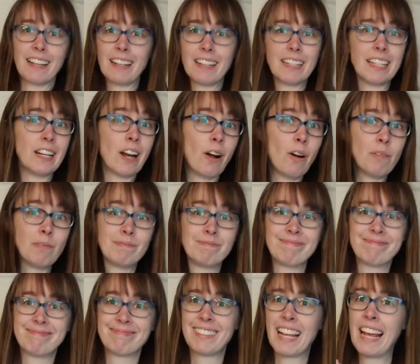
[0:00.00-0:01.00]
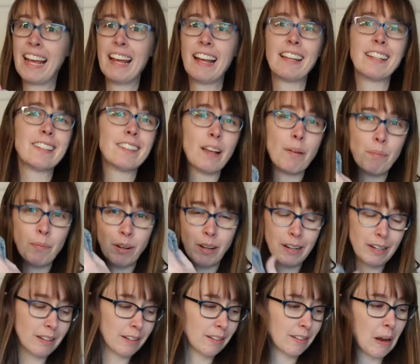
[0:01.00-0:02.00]
you know,
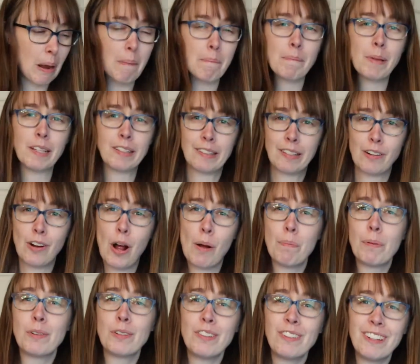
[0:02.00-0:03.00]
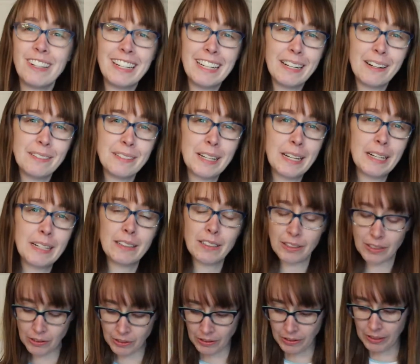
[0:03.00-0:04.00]
someone missed their opportunity on getting the
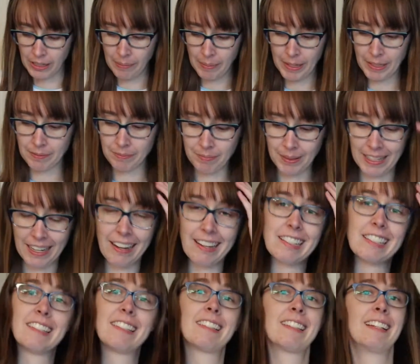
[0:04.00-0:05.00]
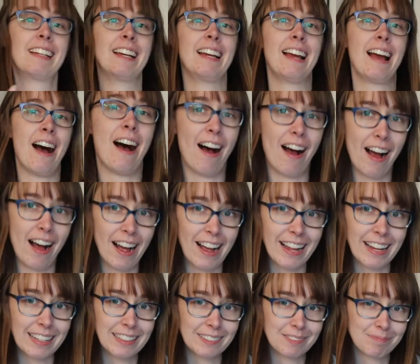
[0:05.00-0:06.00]
Lululemon because
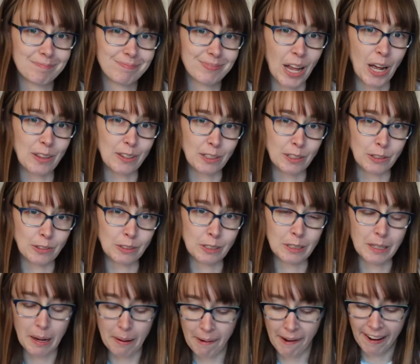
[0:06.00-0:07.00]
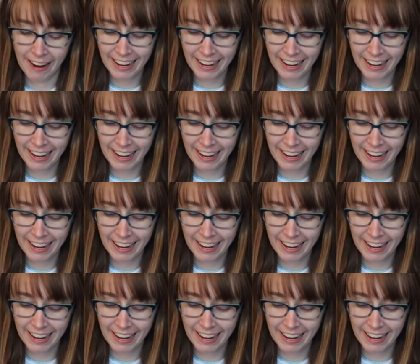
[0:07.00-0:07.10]
I got the Lululemon.